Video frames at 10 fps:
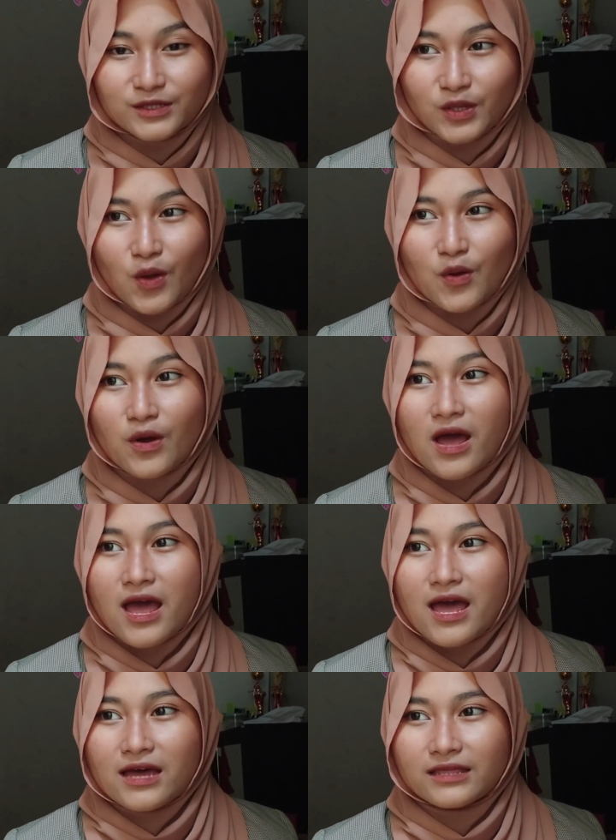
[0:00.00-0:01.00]
So
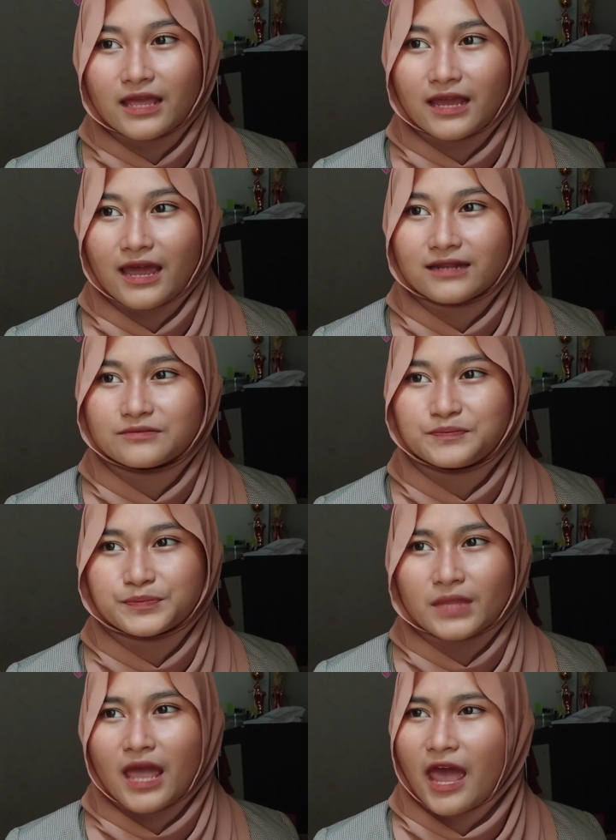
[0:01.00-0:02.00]
they
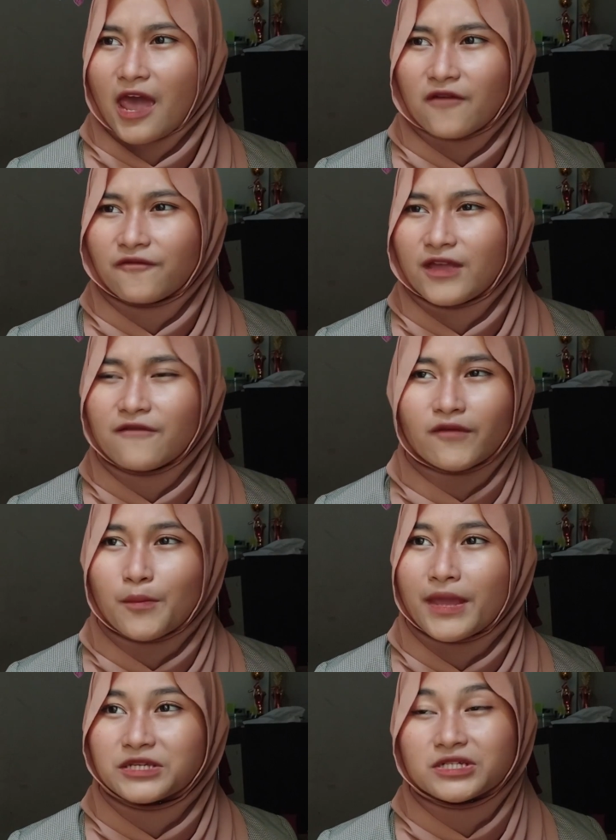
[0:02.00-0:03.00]
can have
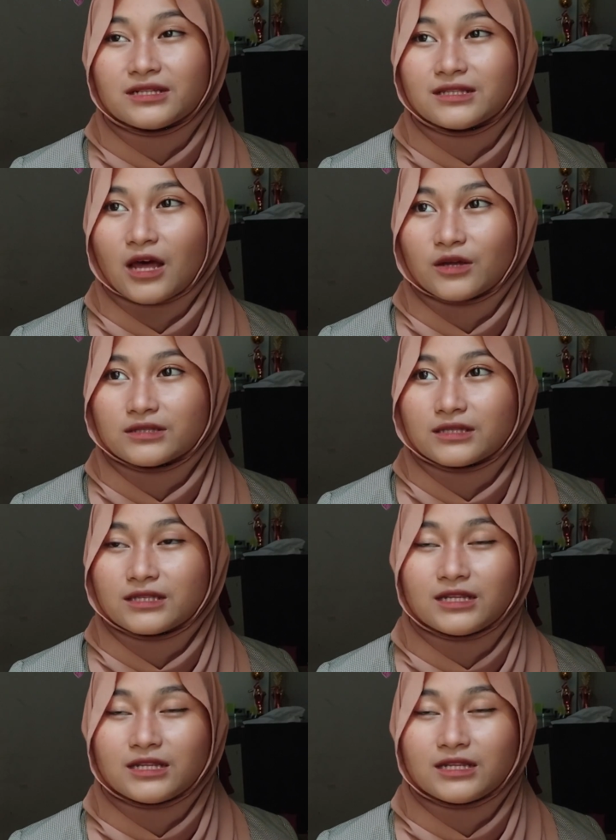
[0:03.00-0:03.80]
information a lot,